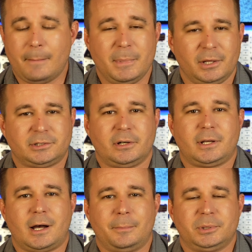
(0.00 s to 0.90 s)
military
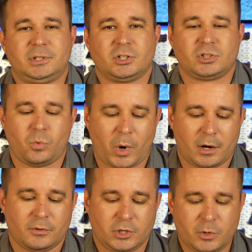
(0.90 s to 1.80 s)
competition,
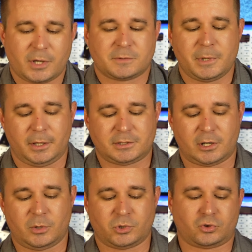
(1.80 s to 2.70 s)
where the US
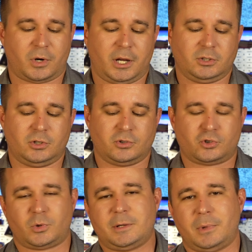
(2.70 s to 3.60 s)
military was trying to
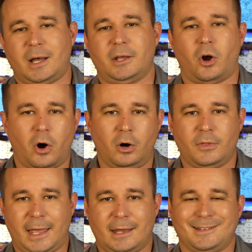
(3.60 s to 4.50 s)
streamline all
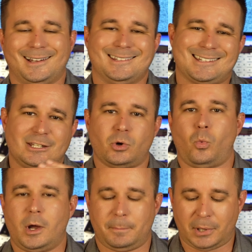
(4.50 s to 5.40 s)
the handguns into
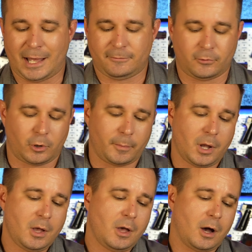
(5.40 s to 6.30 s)
one platform
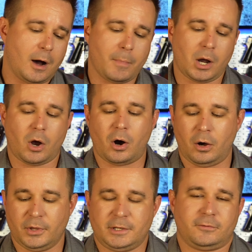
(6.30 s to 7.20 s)
among
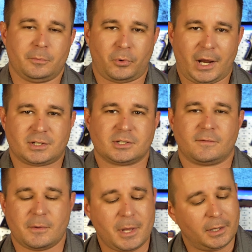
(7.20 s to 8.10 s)
all the different branches
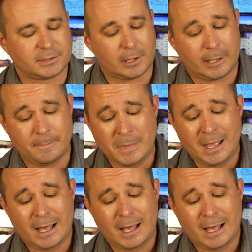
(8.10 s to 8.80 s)
of the military.